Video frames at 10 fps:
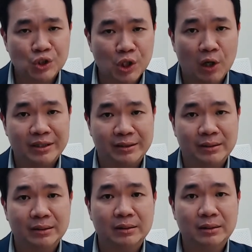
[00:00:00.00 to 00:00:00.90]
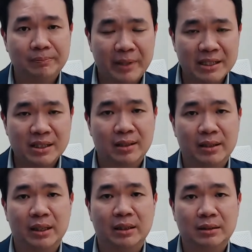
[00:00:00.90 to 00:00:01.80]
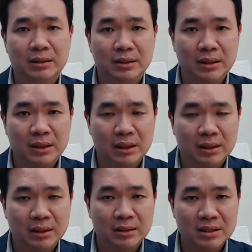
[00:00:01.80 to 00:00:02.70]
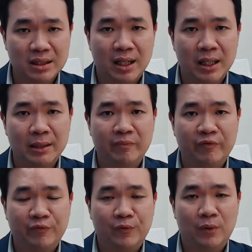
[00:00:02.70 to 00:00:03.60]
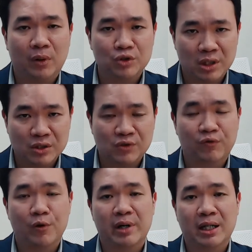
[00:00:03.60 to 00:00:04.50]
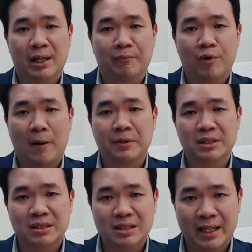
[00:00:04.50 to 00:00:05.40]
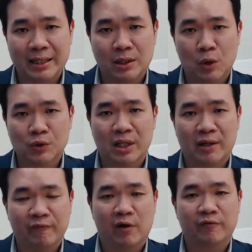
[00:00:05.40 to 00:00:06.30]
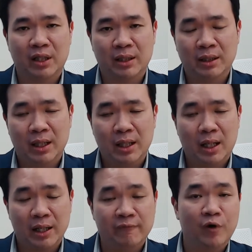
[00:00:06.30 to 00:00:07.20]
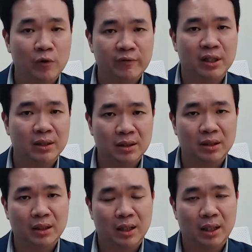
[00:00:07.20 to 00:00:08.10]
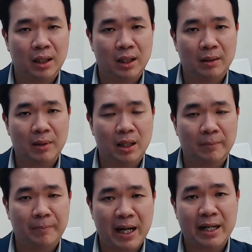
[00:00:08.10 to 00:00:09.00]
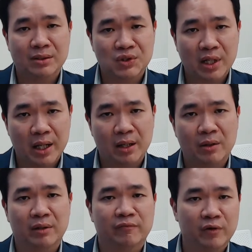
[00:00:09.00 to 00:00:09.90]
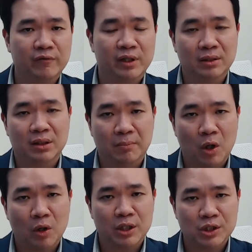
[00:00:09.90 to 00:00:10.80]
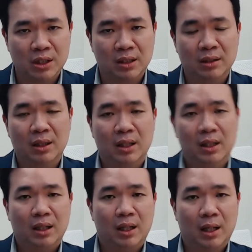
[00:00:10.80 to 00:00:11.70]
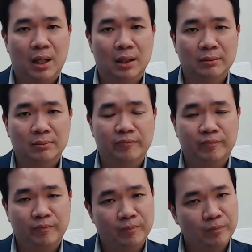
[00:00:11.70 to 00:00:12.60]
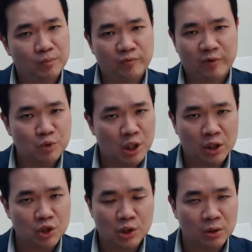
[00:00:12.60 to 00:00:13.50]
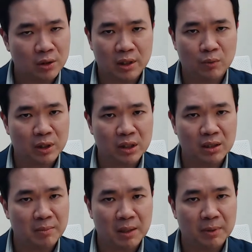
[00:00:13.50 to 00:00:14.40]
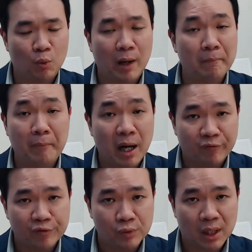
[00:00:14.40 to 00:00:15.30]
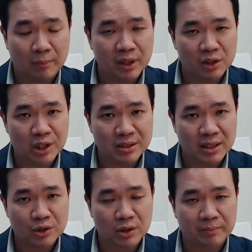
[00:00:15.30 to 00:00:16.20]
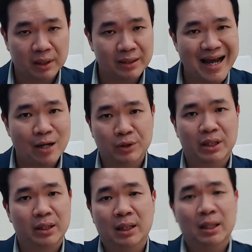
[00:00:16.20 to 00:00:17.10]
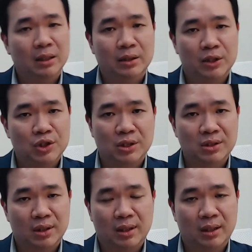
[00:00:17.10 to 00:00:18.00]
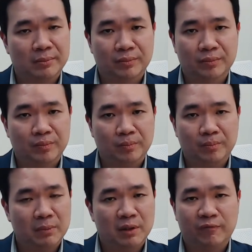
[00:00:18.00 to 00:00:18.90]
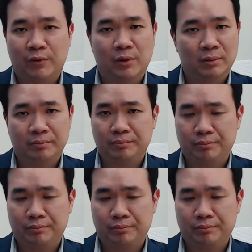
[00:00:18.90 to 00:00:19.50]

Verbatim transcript: They shorten basically the time for transferring a property titles involving uh, involving the uh, uh, uh buy and sell, involving the mortgaging, uh, from traditionally we need maybe one month to complete a transaction, but now they they just um, maybe for